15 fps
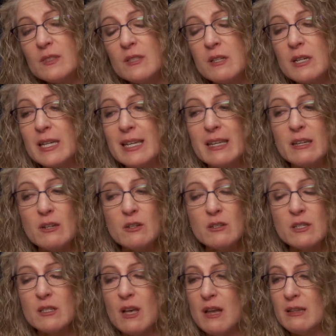looking at your
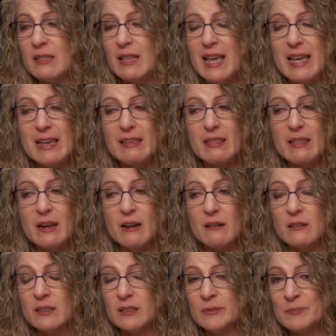son laying
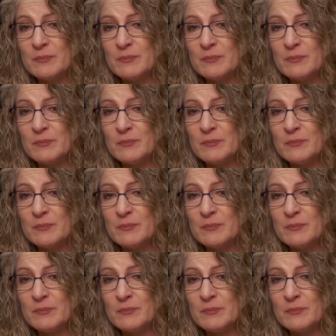there